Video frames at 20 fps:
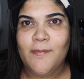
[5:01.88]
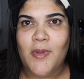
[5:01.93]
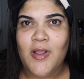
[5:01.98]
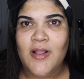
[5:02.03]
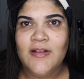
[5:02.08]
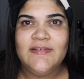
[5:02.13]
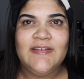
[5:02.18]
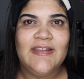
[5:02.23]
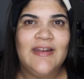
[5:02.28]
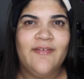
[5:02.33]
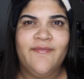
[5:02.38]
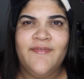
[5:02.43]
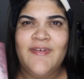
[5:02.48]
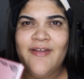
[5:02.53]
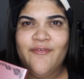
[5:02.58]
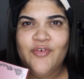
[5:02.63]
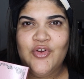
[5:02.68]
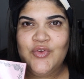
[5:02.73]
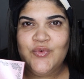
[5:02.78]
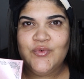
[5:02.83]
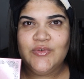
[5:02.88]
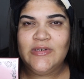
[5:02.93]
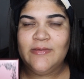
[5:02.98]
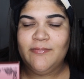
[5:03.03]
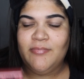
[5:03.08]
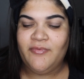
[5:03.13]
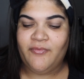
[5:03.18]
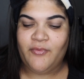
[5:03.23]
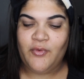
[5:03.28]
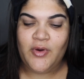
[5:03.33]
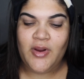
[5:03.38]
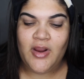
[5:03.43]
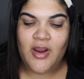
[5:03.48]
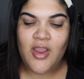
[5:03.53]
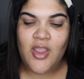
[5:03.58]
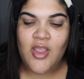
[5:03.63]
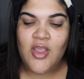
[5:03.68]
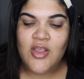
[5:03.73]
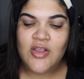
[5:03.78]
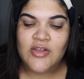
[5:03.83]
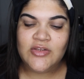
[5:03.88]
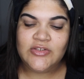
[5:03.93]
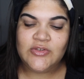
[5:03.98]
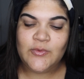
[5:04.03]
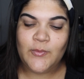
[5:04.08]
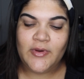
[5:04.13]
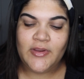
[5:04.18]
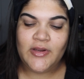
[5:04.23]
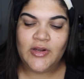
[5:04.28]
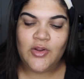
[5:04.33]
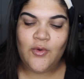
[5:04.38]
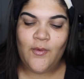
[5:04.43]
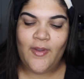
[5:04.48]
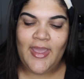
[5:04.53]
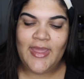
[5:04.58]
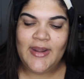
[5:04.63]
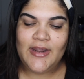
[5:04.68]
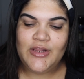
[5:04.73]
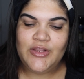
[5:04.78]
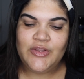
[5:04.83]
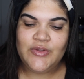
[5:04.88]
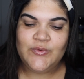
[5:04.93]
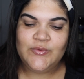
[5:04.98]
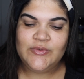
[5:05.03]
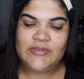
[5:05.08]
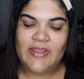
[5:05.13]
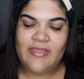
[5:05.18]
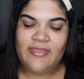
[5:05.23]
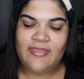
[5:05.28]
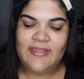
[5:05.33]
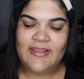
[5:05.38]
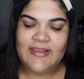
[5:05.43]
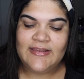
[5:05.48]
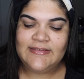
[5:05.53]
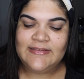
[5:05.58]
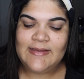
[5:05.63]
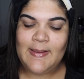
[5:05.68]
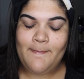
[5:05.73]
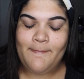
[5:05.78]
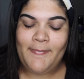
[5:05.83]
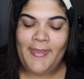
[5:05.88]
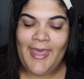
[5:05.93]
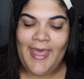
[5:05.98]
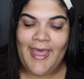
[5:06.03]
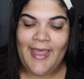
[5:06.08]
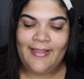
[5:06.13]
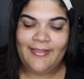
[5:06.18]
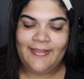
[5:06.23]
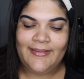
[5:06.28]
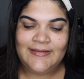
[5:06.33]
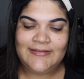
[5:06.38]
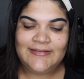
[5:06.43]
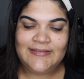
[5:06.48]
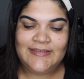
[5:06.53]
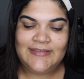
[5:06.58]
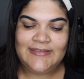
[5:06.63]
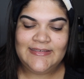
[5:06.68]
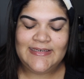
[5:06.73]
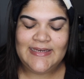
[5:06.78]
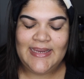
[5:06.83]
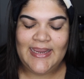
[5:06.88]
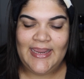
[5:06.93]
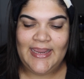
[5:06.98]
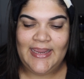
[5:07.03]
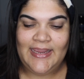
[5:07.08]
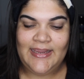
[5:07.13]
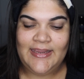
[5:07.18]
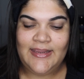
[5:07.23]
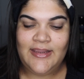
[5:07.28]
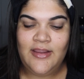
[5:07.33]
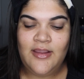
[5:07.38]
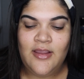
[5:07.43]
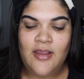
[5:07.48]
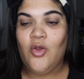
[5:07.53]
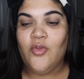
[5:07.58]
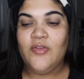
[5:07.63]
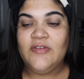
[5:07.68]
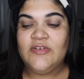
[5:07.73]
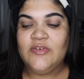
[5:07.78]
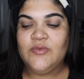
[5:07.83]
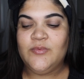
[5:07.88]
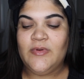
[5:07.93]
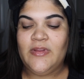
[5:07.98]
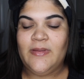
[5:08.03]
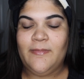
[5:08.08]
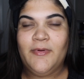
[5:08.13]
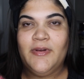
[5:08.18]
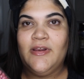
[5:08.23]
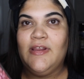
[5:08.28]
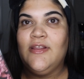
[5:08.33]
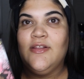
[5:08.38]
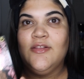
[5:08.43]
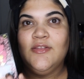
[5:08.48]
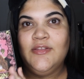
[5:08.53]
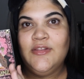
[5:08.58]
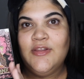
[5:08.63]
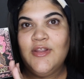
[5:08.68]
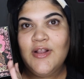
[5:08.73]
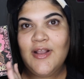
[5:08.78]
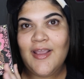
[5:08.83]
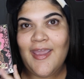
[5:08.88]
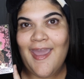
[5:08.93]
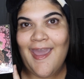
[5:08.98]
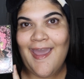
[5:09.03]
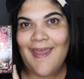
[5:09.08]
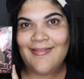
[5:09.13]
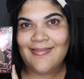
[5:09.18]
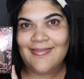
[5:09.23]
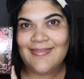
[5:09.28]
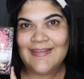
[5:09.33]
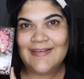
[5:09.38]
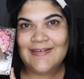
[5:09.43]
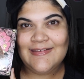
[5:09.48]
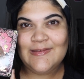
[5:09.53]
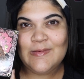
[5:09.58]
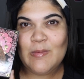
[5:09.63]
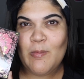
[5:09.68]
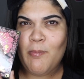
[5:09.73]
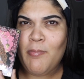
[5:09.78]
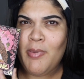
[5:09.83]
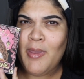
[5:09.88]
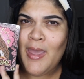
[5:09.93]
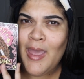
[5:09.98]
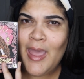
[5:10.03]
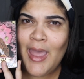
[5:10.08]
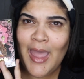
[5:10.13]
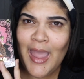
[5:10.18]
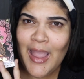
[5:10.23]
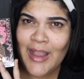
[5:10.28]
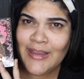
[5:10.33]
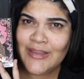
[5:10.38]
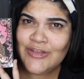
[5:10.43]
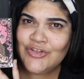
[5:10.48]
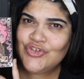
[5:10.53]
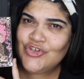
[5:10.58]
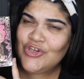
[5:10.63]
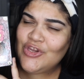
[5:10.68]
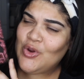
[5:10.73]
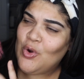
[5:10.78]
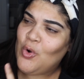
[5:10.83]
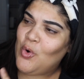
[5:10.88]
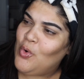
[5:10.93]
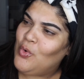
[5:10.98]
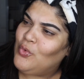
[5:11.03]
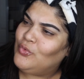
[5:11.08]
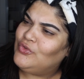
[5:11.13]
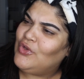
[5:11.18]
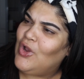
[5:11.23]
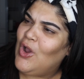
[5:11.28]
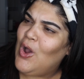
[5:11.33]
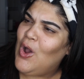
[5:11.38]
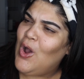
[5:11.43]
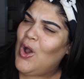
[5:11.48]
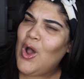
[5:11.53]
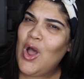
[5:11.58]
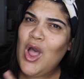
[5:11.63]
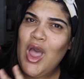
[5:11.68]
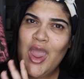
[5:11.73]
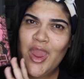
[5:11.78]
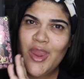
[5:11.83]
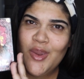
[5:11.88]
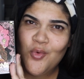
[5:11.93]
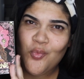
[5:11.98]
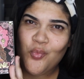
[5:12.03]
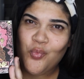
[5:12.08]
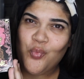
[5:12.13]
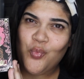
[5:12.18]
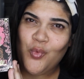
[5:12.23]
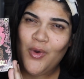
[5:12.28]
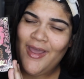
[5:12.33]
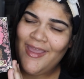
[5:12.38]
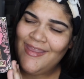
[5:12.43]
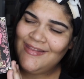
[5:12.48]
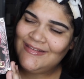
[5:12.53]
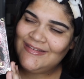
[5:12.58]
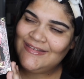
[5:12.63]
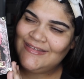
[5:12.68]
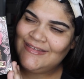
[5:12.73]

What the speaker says: box, and I've never used it before. So we're gonna go ahead and use this palette today. Oh, this is really pretty. Look at this packaging. Hold on. What?